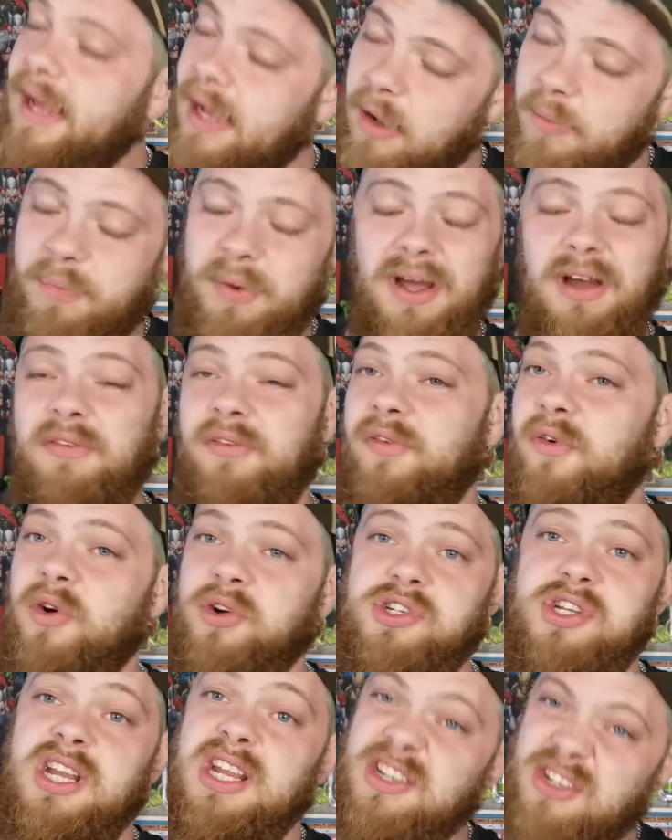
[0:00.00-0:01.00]
But
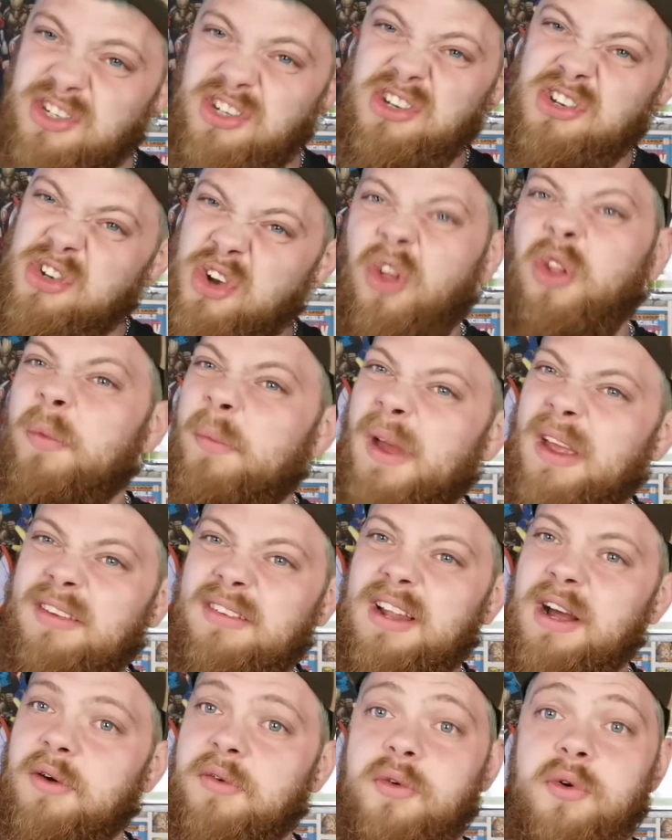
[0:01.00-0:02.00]
unfortunately, it's just not the
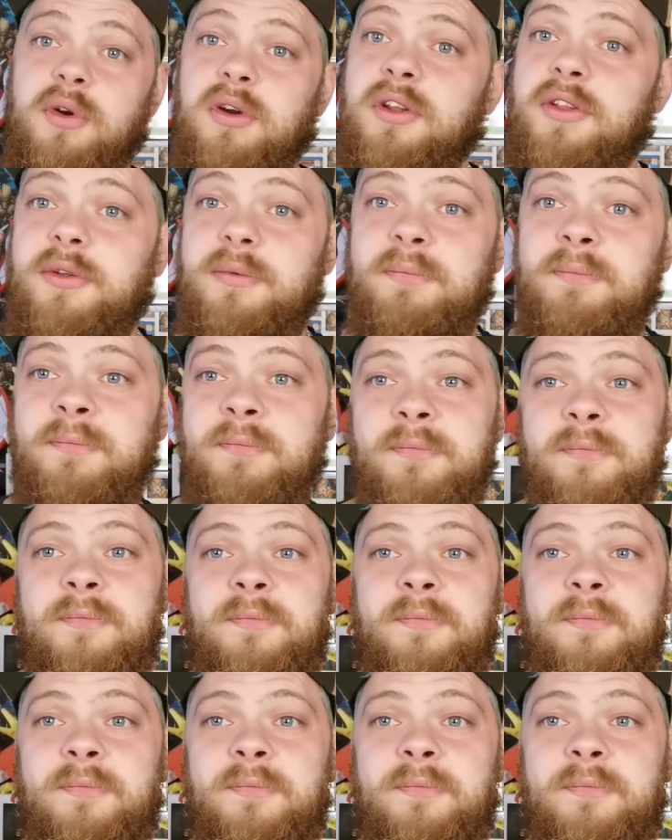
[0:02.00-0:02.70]
best out of all of them.